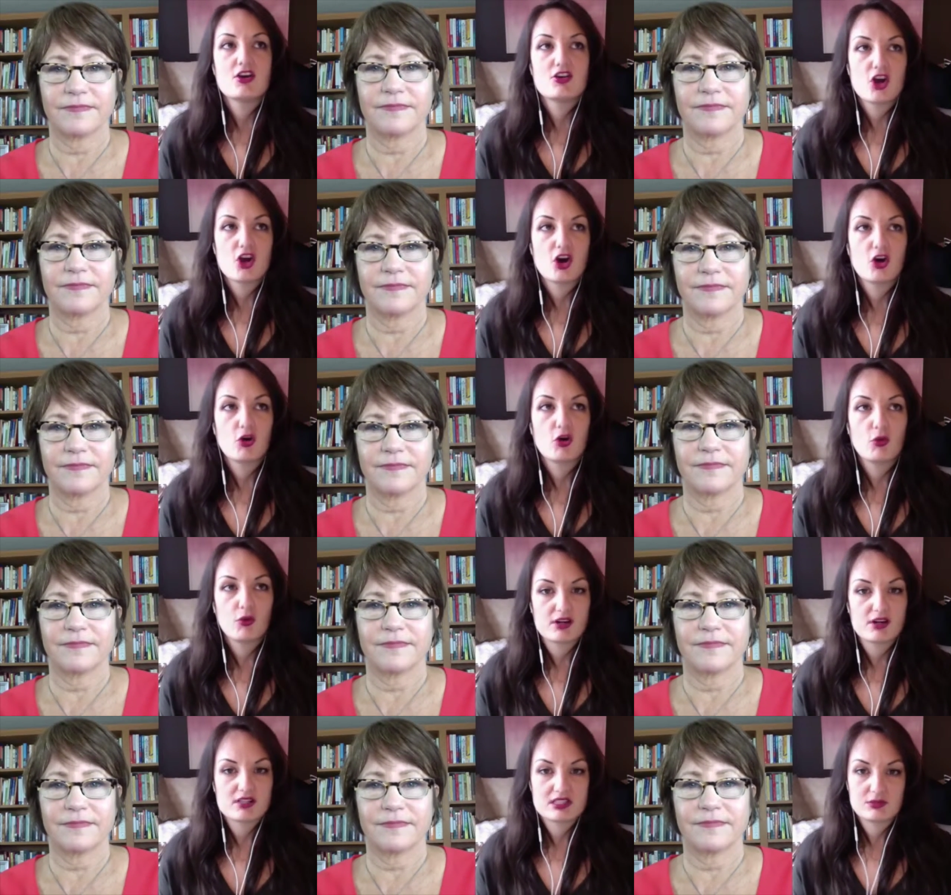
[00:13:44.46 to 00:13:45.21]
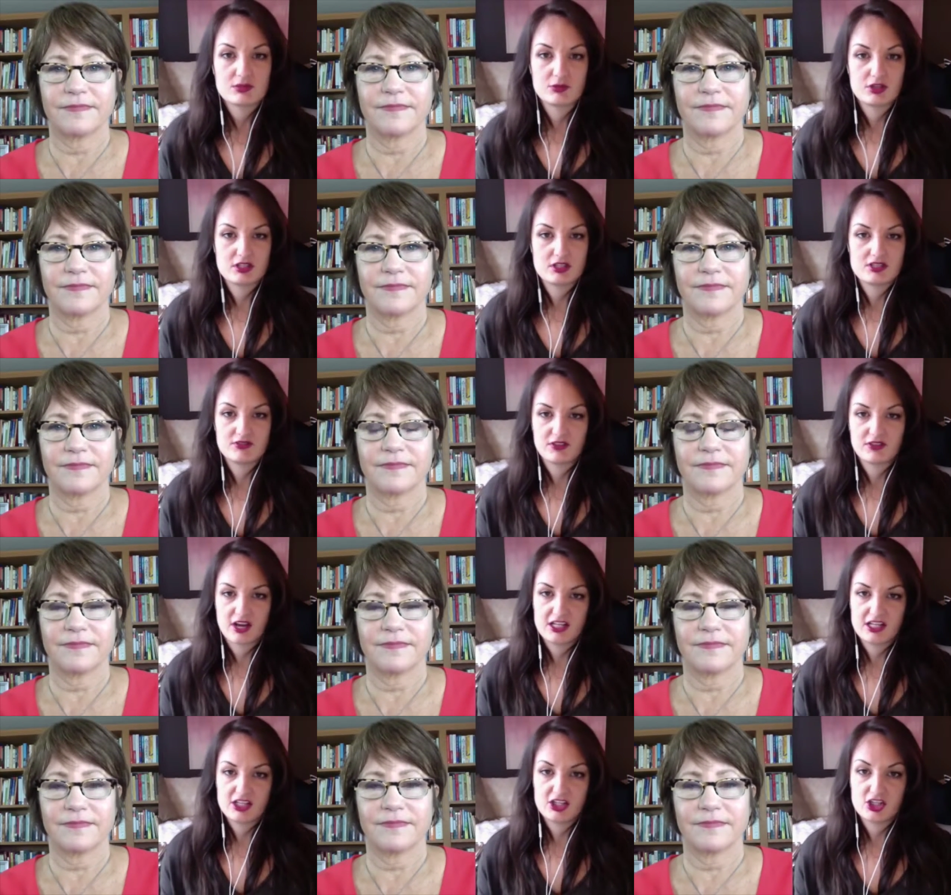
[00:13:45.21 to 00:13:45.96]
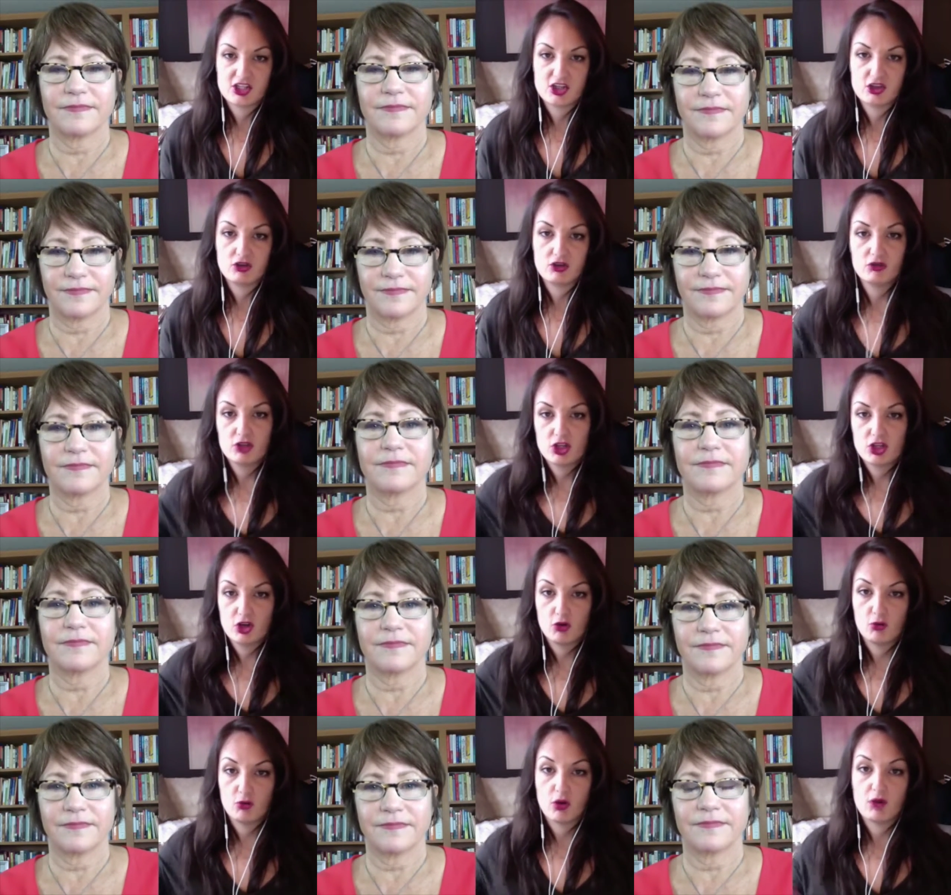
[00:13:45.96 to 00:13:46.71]
Speaker 1: know where someone is finding you,
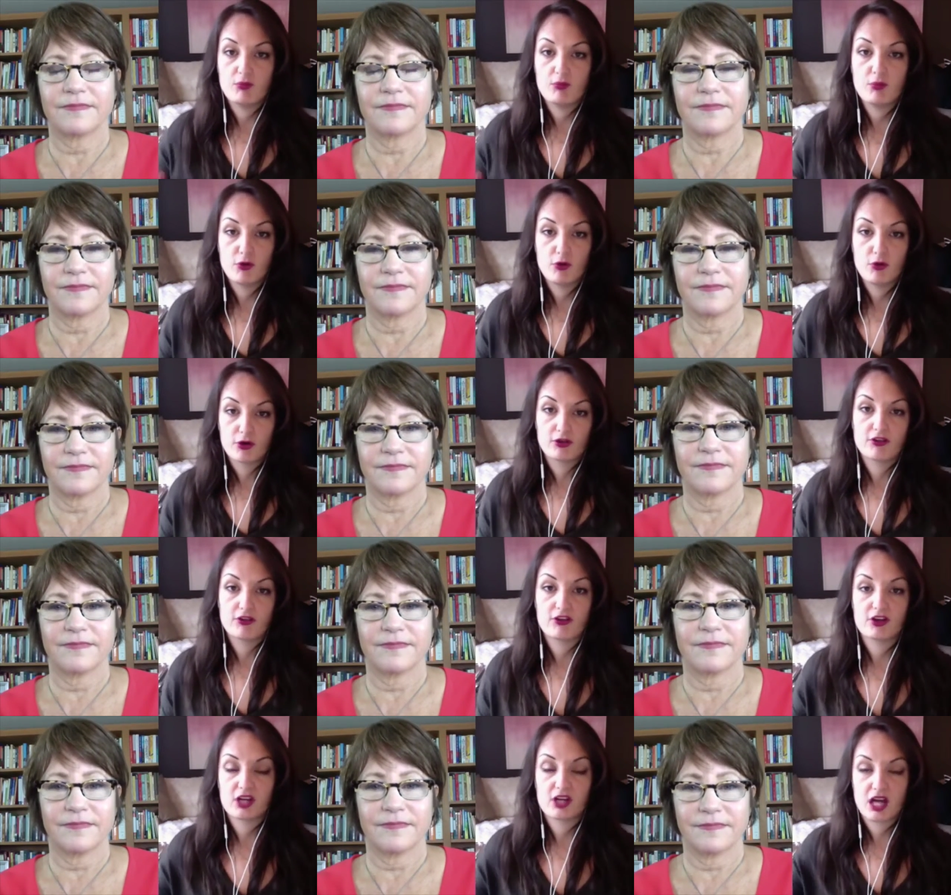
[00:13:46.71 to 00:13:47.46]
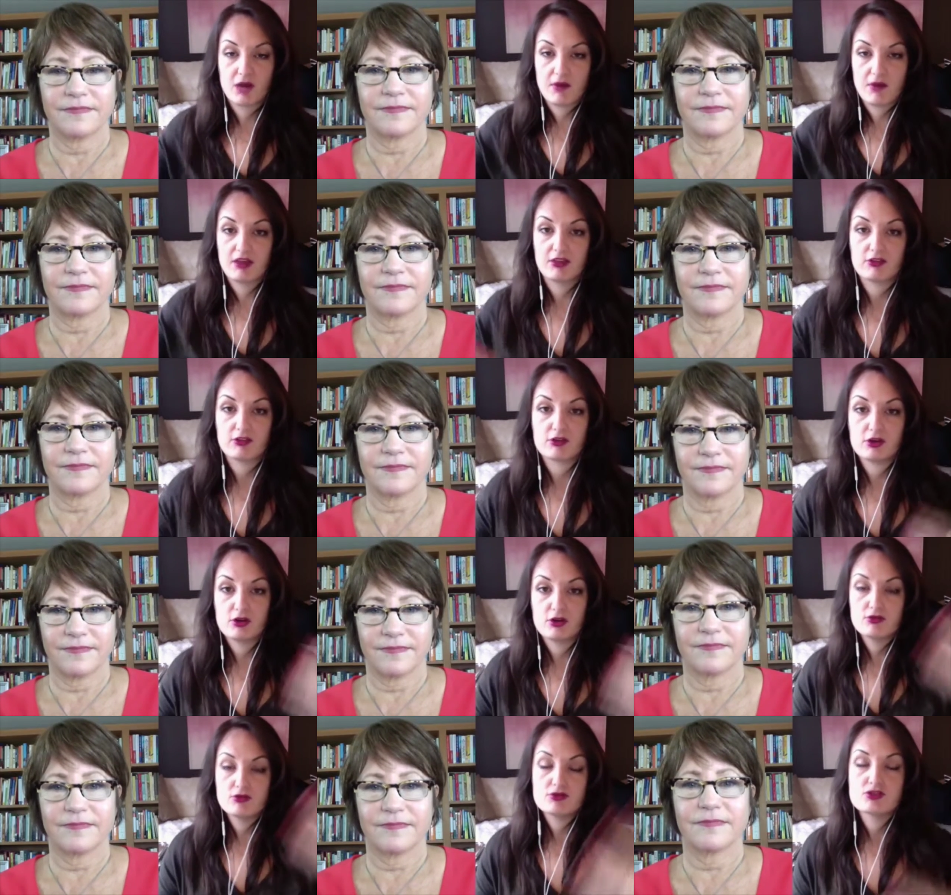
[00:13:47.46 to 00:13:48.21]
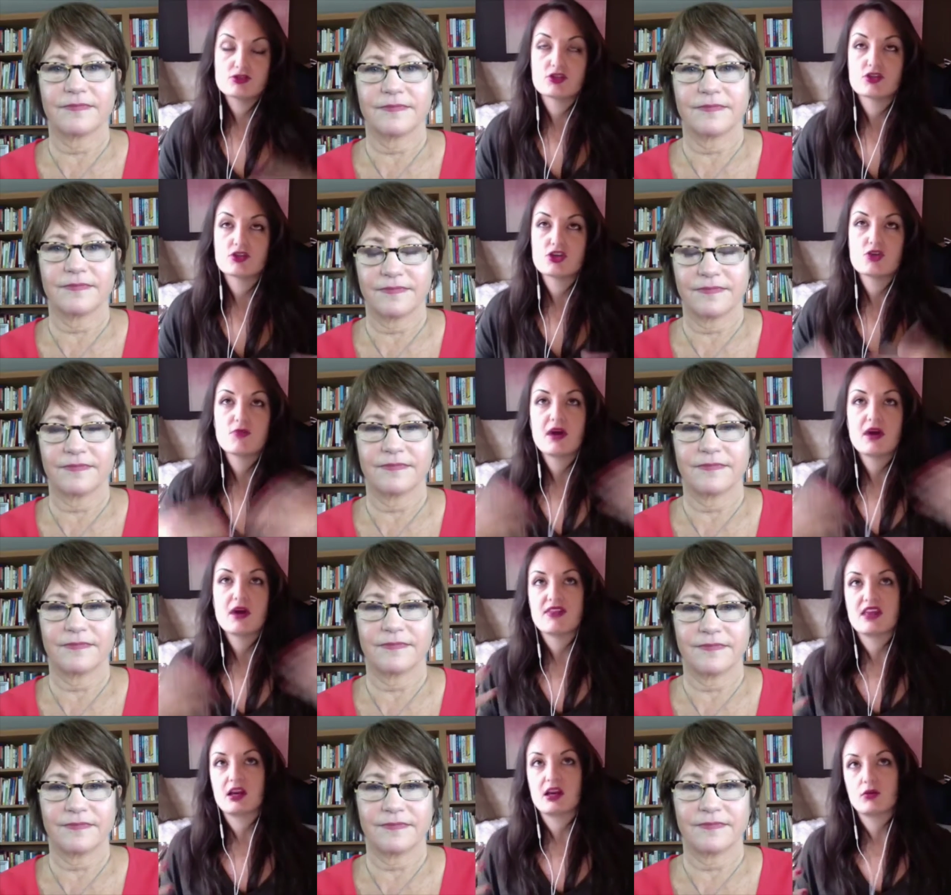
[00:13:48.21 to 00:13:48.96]
you know, what portal they're coming through. So you
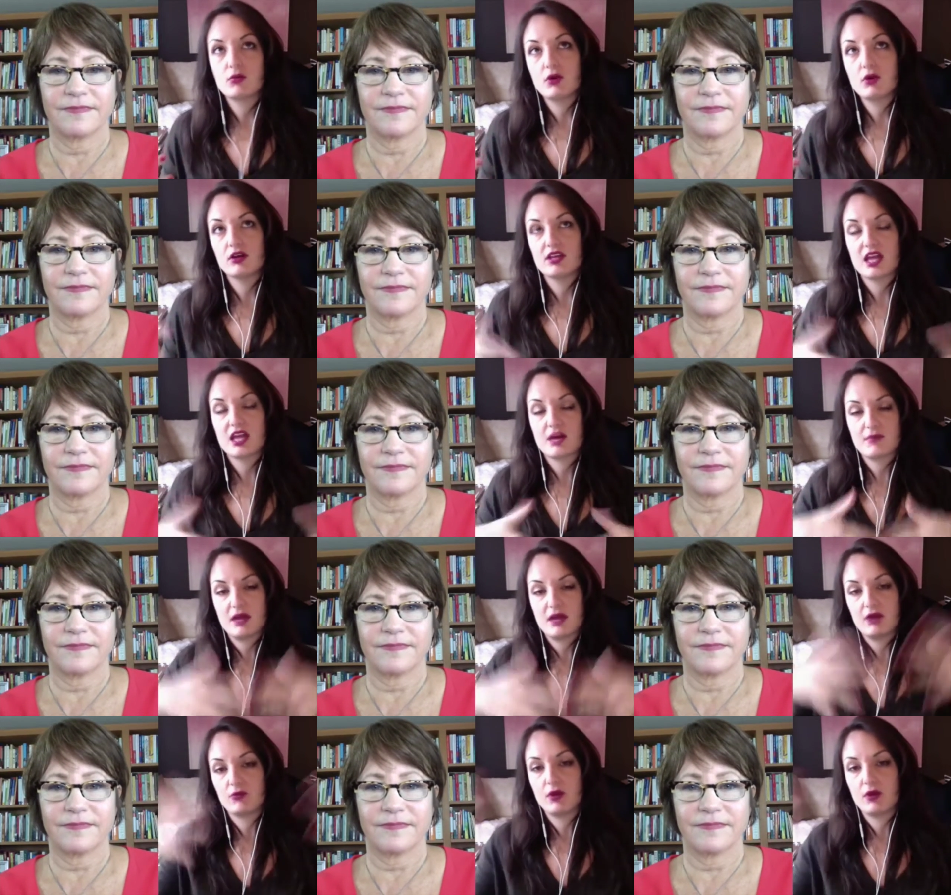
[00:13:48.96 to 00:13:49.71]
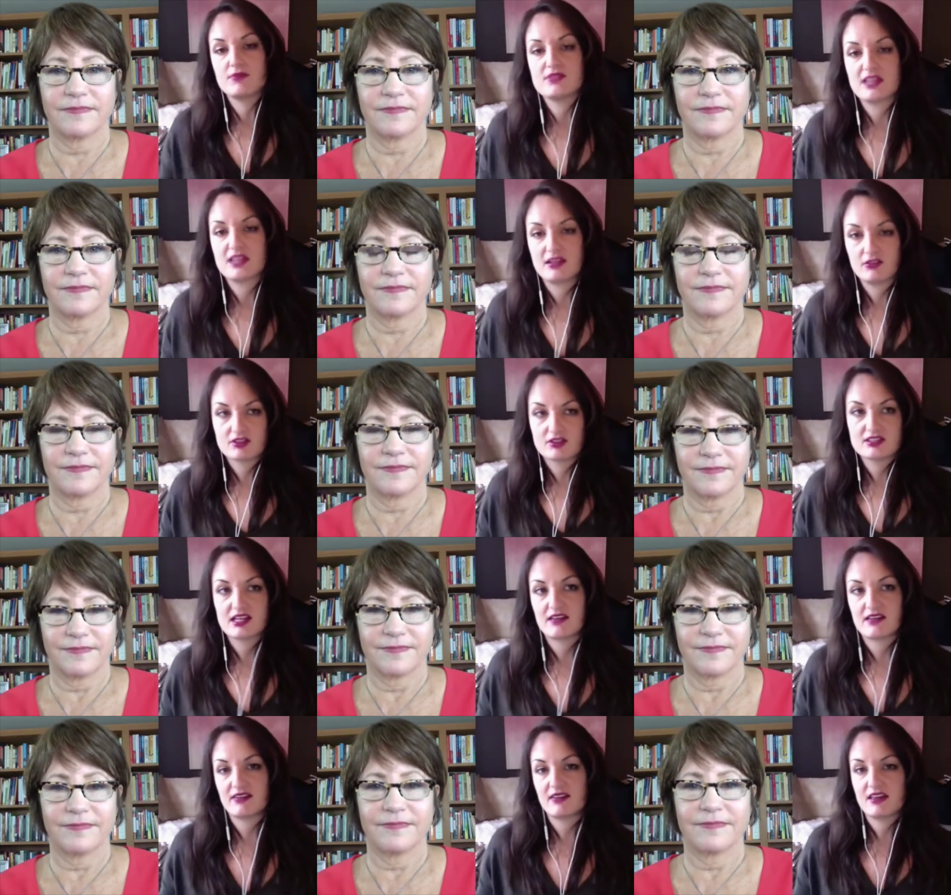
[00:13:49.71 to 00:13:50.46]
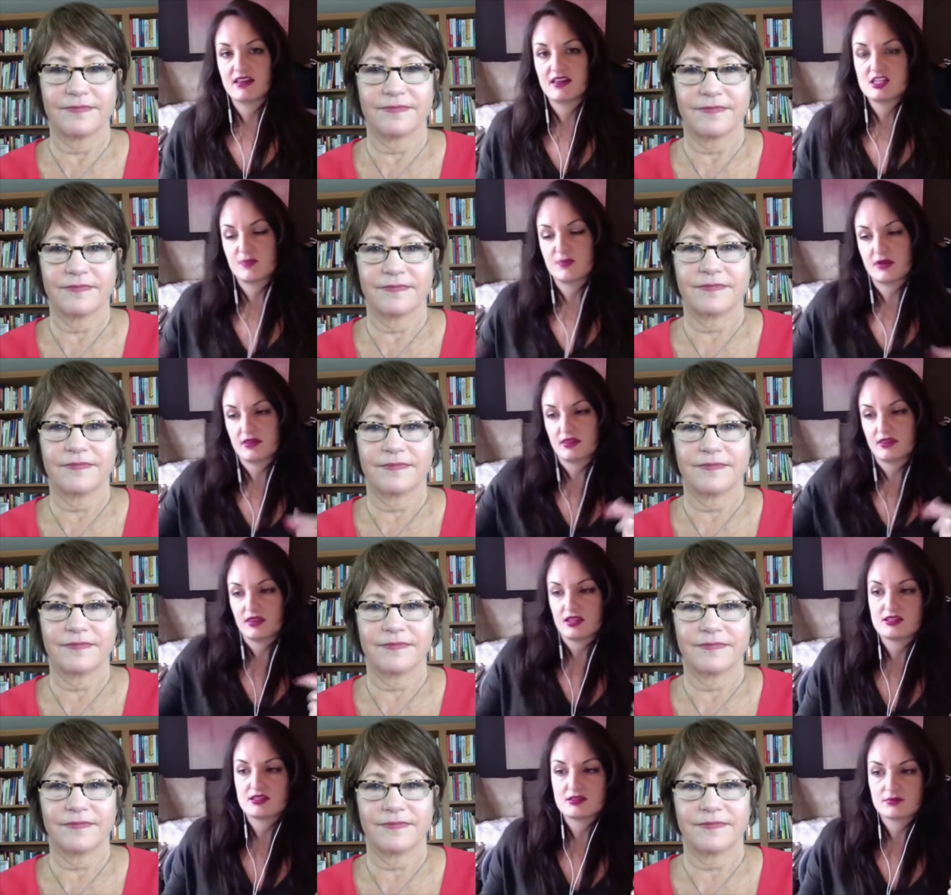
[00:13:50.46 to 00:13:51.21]
might think, well, yeah, my website looks like this,
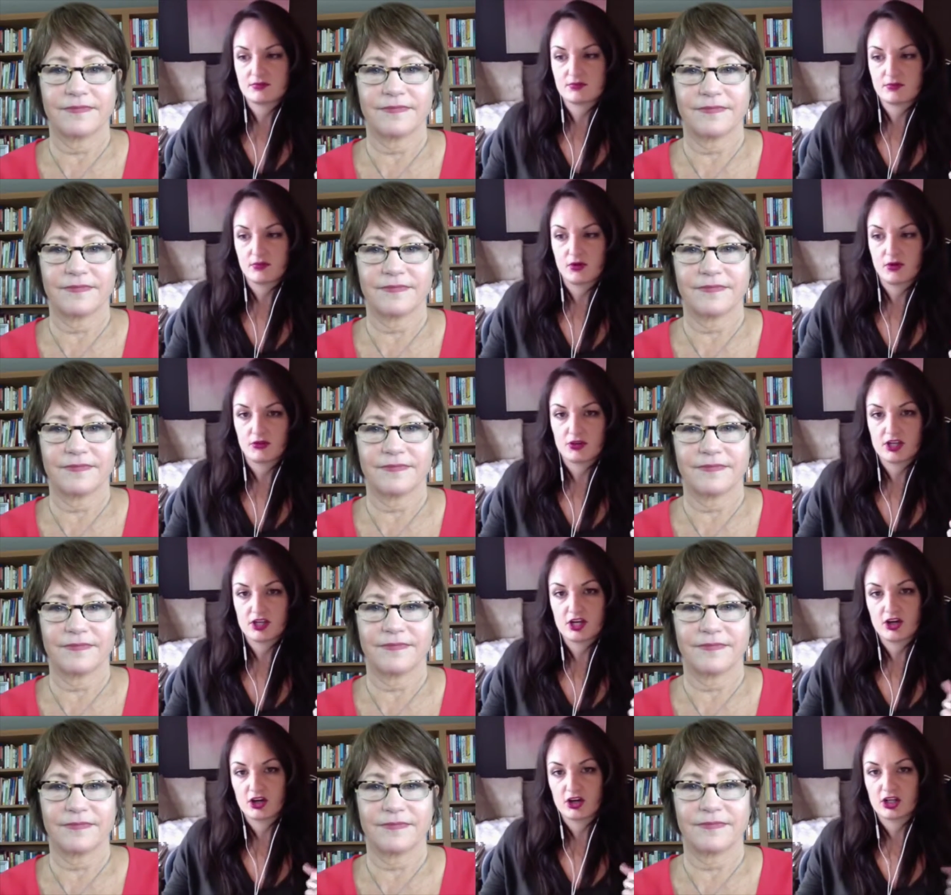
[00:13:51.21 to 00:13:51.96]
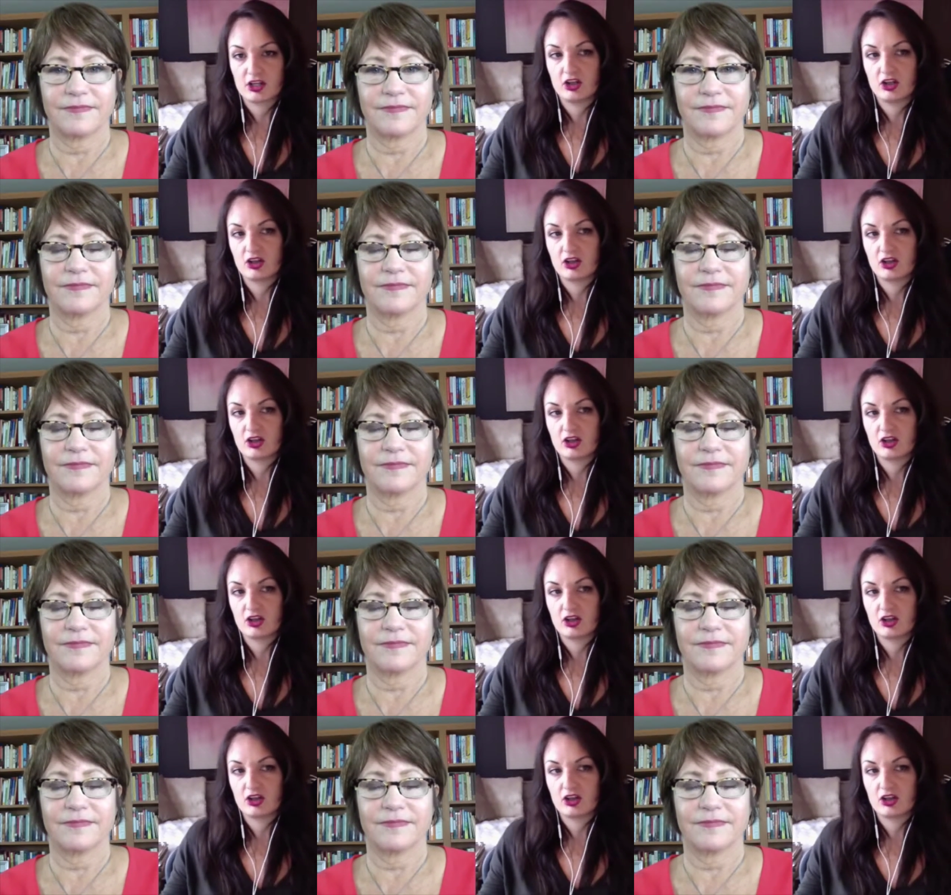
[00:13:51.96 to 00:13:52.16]
but this over here